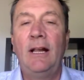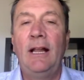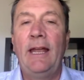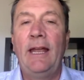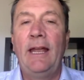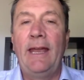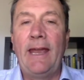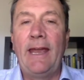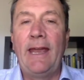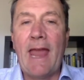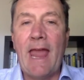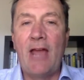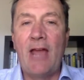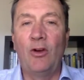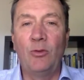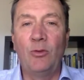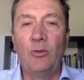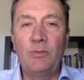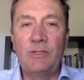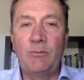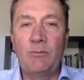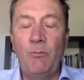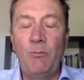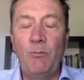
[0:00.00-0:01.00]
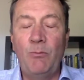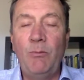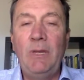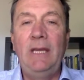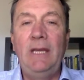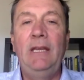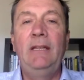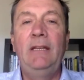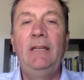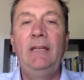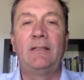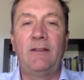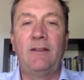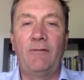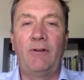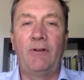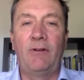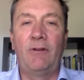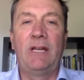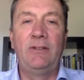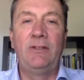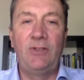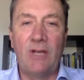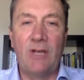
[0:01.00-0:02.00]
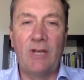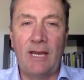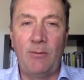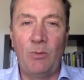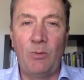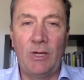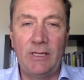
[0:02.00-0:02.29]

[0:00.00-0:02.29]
It helps me to differentiate